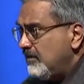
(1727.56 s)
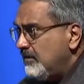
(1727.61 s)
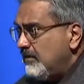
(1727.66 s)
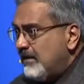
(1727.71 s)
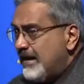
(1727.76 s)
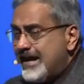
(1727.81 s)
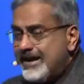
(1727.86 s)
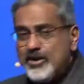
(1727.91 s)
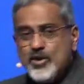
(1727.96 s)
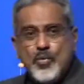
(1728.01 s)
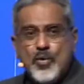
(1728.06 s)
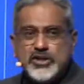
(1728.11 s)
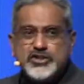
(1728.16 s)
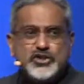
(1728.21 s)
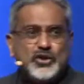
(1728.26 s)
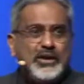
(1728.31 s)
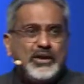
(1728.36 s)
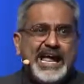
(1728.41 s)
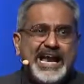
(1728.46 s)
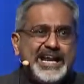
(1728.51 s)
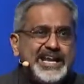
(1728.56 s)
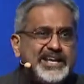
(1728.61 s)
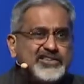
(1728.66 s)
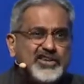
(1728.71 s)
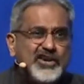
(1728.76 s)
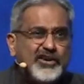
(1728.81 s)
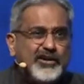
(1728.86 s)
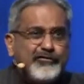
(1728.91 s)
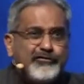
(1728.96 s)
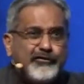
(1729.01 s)
I don't know what you ladies
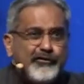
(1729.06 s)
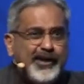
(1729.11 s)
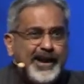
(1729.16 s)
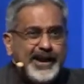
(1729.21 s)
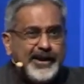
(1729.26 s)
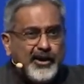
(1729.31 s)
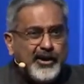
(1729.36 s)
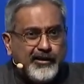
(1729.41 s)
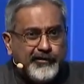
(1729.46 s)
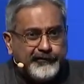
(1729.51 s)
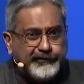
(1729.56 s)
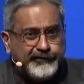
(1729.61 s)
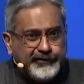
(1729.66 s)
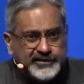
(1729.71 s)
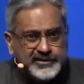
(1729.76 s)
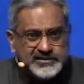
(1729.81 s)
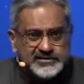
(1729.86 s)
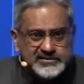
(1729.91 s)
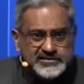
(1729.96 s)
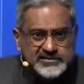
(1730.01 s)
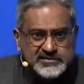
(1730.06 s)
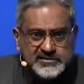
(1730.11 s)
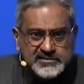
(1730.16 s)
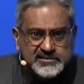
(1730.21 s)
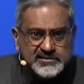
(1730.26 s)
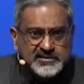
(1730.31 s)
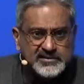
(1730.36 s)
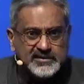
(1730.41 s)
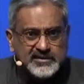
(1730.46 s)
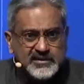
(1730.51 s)
are afraid of.
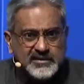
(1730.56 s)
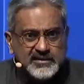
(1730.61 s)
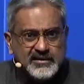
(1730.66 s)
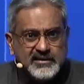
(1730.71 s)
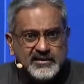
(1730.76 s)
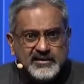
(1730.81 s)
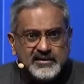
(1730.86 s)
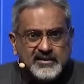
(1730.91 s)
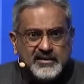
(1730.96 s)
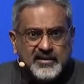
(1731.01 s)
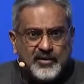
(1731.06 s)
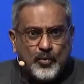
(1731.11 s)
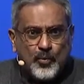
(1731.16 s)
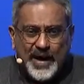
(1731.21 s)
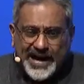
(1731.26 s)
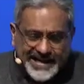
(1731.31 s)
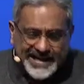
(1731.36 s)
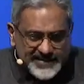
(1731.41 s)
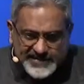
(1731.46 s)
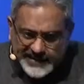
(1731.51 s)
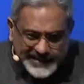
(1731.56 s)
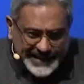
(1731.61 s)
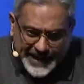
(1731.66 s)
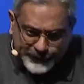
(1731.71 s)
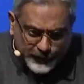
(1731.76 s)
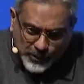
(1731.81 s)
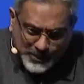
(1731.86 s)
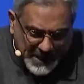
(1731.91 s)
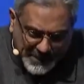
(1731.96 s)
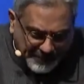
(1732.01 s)
Why does it have
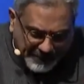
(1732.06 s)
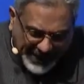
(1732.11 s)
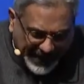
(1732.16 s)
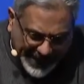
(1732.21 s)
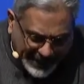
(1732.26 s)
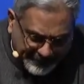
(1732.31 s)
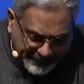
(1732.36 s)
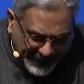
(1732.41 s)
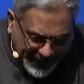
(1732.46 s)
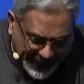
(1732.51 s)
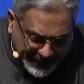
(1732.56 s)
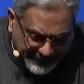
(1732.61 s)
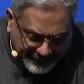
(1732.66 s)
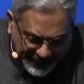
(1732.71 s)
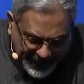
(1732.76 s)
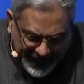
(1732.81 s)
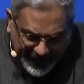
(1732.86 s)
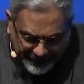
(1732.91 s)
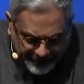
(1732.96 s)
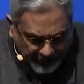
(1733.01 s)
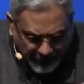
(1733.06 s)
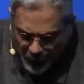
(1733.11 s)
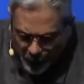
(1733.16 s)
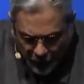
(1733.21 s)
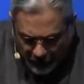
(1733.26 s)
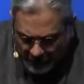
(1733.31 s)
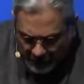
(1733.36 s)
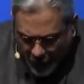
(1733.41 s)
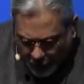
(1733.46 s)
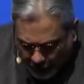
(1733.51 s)
to be plate, plate, plate, bowl,
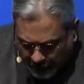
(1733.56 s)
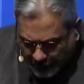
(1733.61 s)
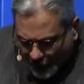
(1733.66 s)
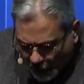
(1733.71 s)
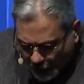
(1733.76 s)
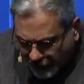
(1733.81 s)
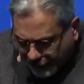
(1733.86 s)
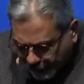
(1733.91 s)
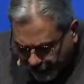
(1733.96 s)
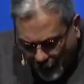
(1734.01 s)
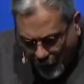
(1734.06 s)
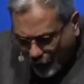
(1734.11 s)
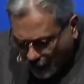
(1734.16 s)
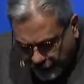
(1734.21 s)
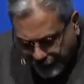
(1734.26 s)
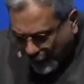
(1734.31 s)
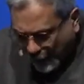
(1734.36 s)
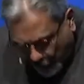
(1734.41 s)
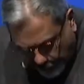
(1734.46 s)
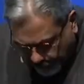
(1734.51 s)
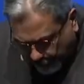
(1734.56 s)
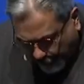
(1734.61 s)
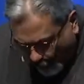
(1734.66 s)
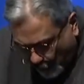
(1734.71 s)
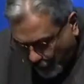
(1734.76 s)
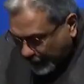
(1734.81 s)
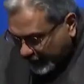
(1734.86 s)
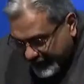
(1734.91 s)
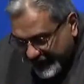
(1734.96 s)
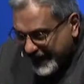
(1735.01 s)
bowl, bowl, fork, fork,
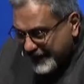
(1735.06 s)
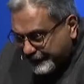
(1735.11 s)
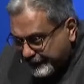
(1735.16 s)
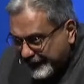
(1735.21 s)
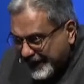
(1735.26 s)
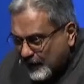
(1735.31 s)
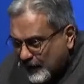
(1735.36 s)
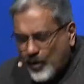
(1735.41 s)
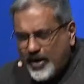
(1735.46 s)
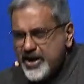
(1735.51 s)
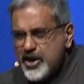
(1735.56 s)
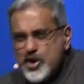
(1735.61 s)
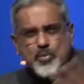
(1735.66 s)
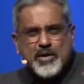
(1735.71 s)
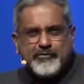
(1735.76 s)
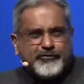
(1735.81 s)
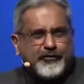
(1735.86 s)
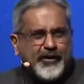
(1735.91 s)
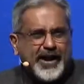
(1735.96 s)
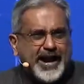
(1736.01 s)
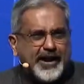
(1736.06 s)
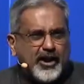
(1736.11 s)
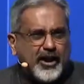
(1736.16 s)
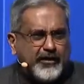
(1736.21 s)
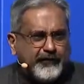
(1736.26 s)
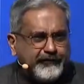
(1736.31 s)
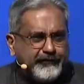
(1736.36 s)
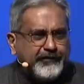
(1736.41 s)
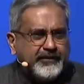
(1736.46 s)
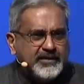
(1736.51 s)
fork, knife, knife? What are you afraid
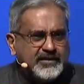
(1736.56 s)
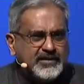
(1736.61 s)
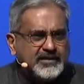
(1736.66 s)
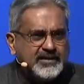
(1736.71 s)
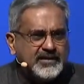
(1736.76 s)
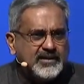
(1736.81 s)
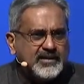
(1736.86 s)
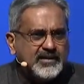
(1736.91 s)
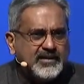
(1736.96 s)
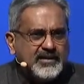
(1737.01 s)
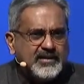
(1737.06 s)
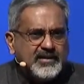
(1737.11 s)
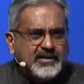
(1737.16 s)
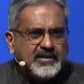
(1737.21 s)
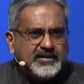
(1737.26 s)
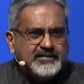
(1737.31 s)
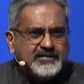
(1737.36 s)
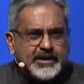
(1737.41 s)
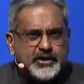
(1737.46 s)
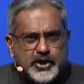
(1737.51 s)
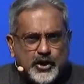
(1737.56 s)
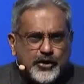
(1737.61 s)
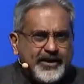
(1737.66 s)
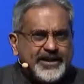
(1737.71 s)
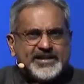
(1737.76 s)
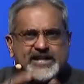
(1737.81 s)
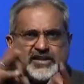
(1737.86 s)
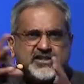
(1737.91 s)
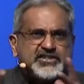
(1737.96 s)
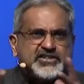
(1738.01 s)
of? That during
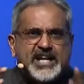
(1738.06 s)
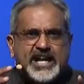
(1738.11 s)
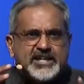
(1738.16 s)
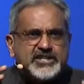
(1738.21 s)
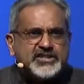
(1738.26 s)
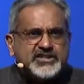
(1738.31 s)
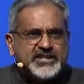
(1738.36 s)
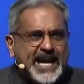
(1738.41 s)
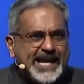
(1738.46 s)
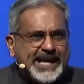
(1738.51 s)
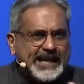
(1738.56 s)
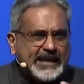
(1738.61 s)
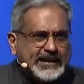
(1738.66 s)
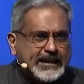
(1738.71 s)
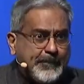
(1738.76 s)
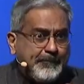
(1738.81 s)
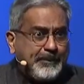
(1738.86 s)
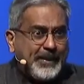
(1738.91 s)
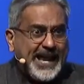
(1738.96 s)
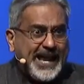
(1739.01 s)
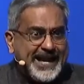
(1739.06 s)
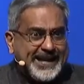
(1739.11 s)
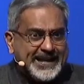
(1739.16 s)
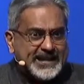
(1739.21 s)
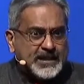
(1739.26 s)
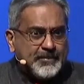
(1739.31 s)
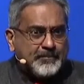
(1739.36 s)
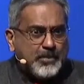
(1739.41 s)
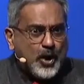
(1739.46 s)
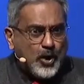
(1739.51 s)
the sud cycle, the plate and
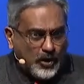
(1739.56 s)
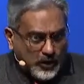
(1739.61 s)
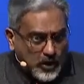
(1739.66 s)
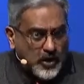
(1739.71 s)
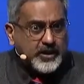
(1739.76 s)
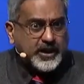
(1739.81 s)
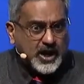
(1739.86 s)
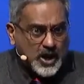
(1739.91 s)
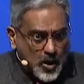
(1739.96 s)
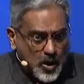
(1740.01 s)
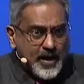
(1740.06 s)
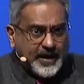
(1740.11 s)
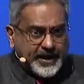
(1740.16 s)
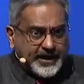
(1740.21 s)
the bowl are going to go on a